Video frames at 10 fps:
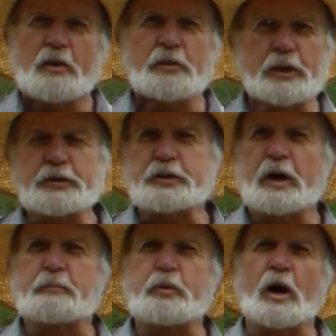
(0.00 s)
This
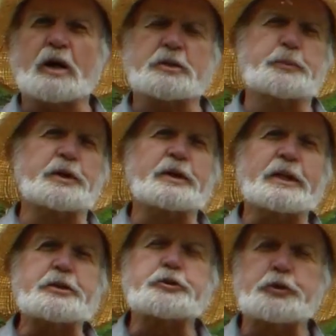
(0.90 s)

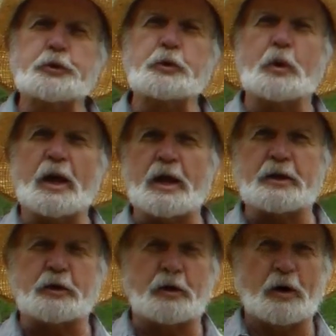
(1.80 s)
approximately two
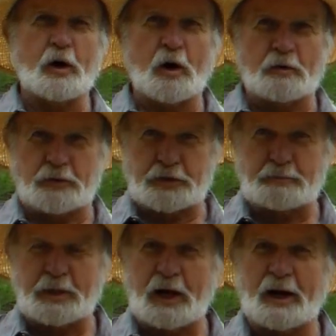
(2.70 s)
acre
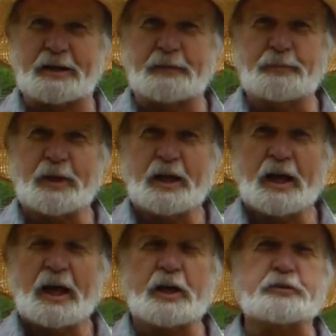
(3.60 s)
harvest block
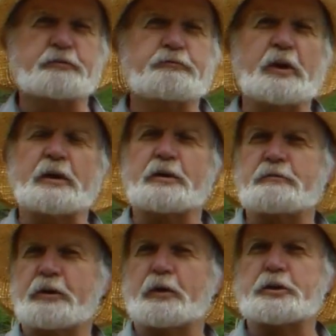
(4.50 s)
has very,
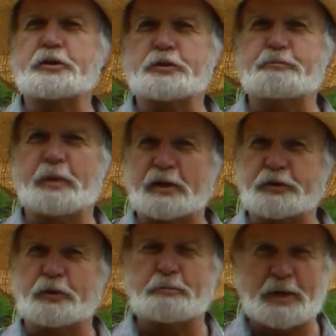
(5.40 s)
very
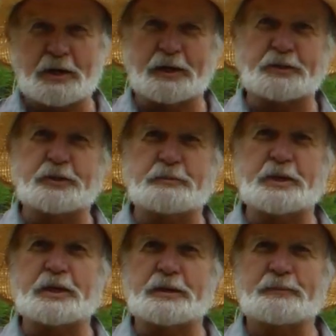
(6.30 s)
special meaning to
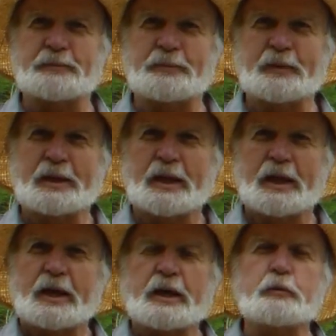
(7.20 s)
me.
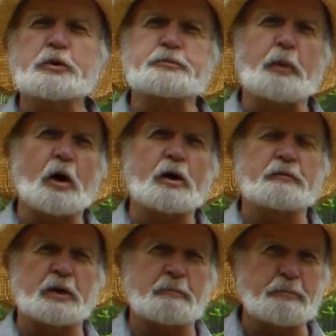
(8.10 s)
It was part
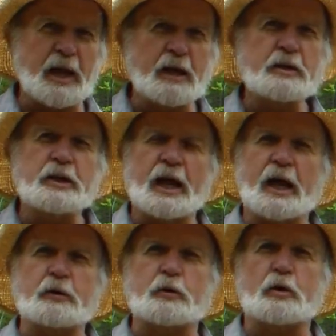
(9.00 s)
of an abandoned
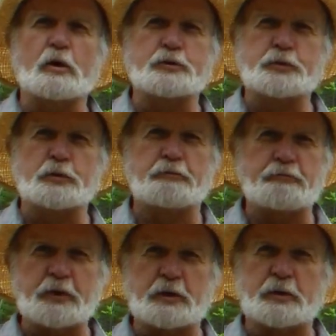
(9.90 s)
agricultural
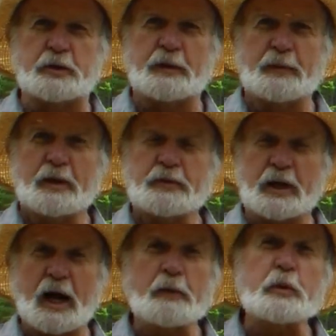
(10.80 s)
field that
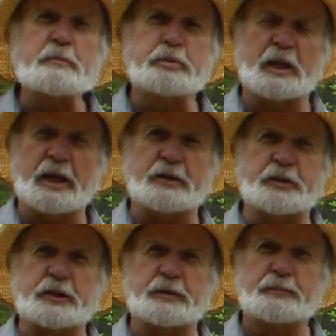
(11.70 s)
I
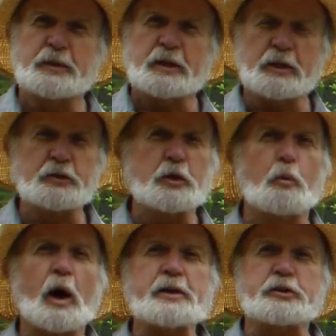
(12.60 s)
replanted into
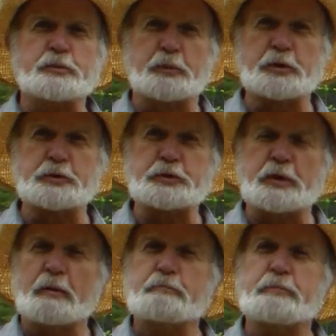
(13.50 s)
white spruce
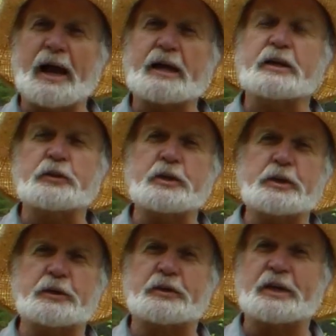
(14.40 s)
back in the
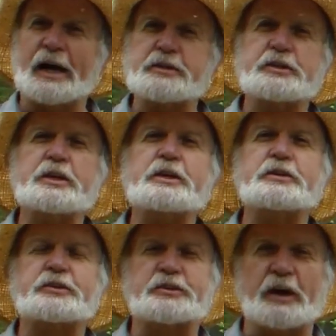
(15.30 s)
year
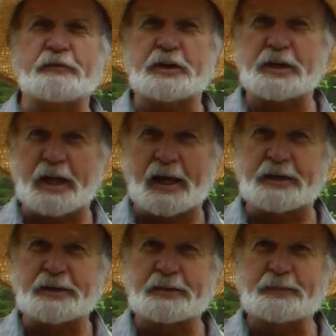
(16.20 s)

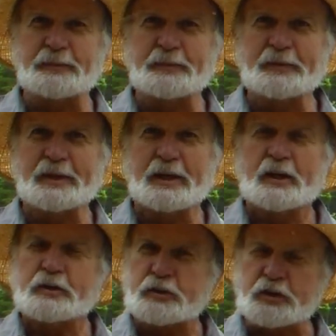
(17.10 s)
1978,
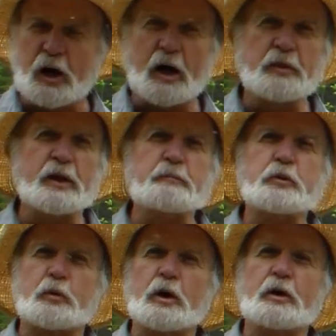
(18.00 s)
saw them
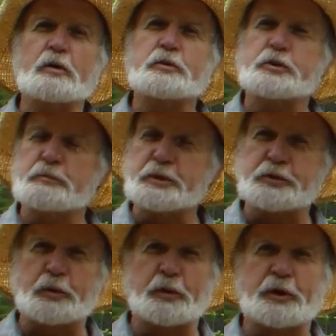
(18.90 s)
grow to
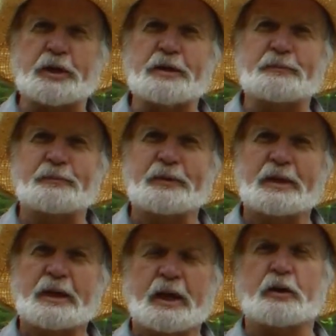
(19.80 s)
maturity,
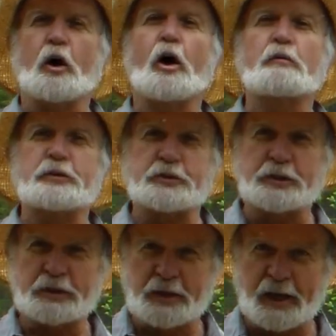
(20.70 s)
and
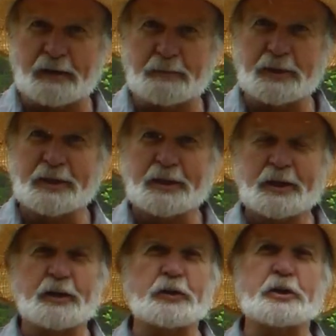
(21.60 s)
harvested them
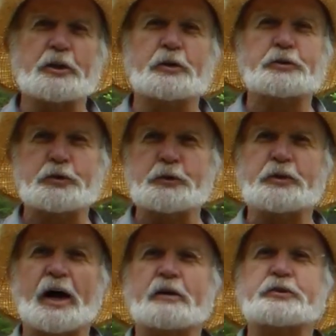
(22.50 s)
in the year
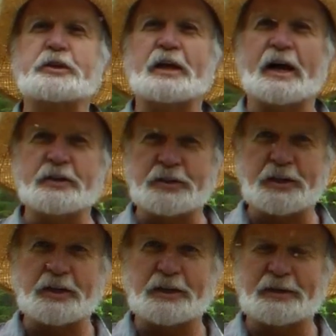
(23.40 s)

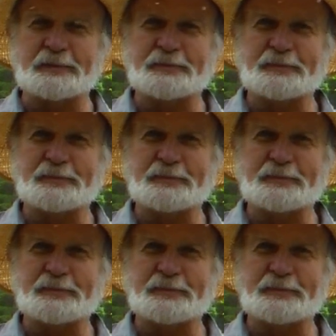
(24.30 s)
2019.